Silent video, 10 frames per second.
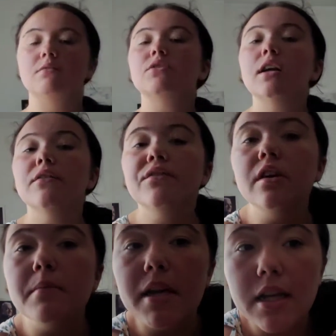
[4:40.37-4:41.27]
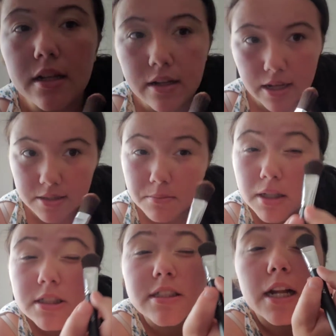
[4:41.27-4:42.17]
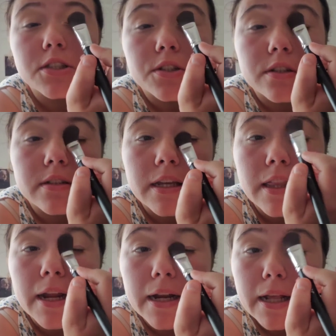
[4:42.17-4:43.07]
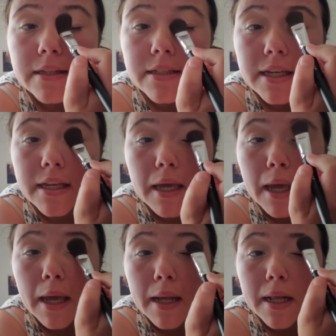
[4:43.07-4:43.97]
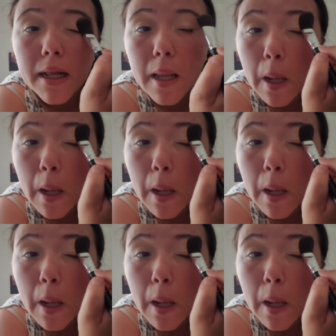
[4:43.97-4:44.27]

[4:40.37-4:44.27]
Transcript: trying to film in as much natural daylight as I can